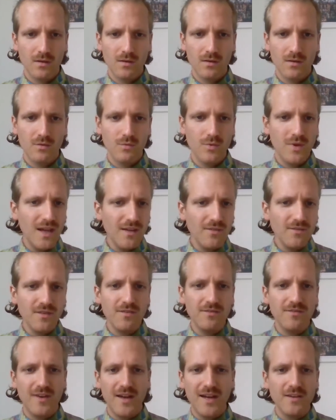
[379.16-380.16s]
So we have to
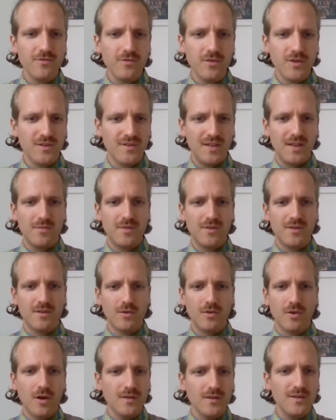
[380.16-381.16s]
find, for example, the
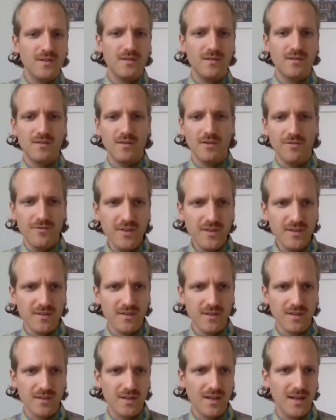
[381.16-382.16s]
constants of
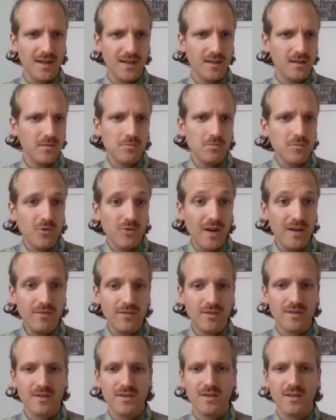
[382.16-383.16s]
physics, like
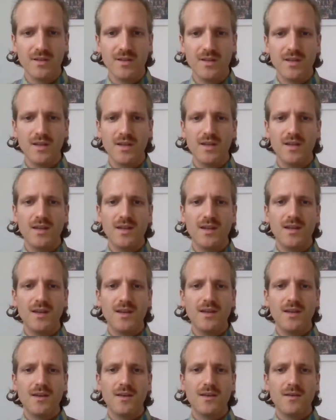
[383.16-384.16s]
gravity.
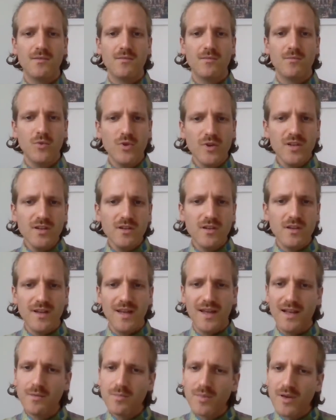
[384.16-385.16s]
Would it not
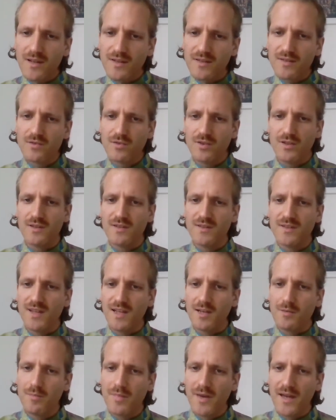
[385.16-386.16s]
help us to
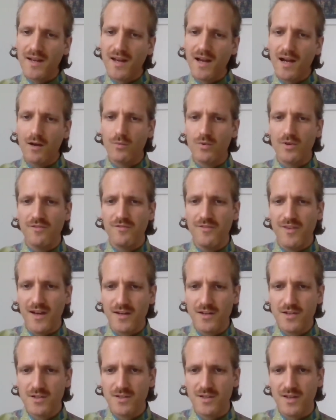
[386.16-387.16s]
understand better how we
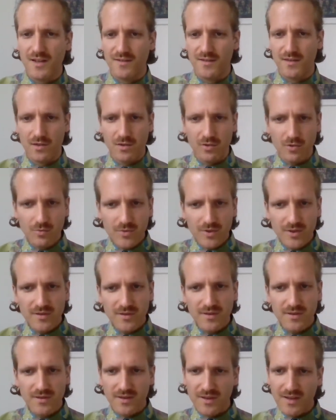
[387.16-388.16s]
function as
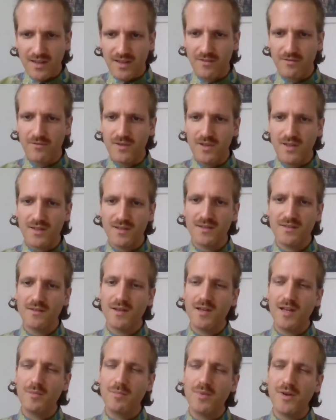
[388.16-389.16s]
humans if we
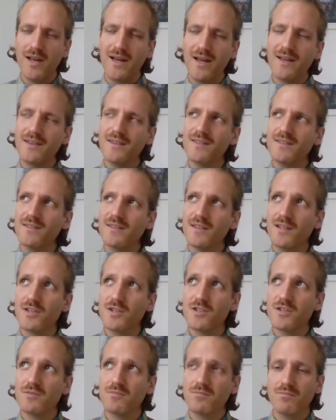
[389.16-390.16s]
apply
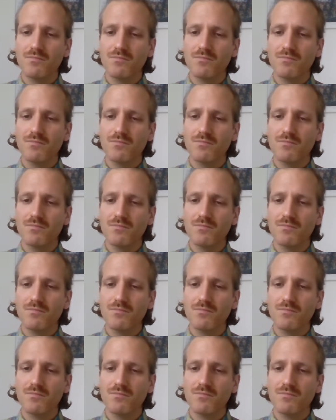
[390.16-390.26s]
such